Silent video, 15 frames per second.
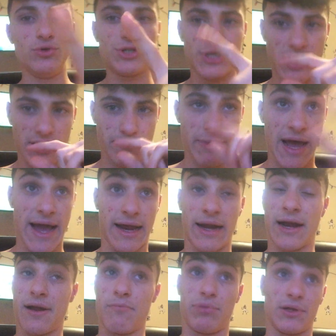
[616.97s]
Hushek's back,
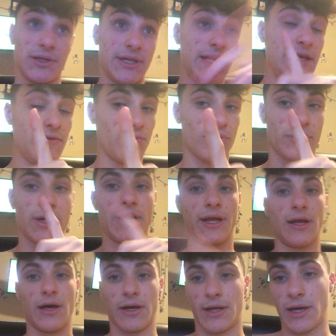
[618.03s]
and I believe we're
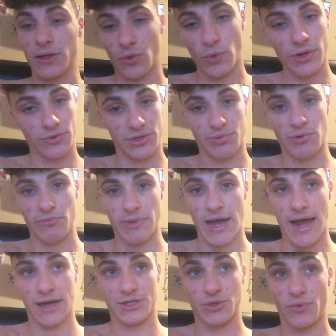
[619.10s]
getting Akella Witherspoon
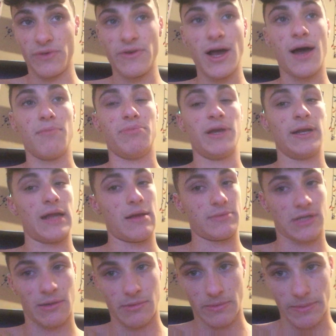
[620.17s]
back. So we've got big
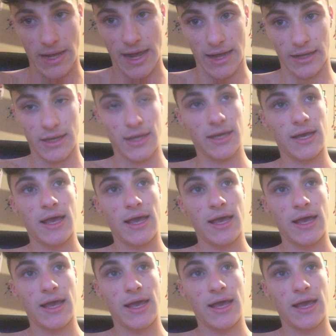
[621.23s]
names coming back.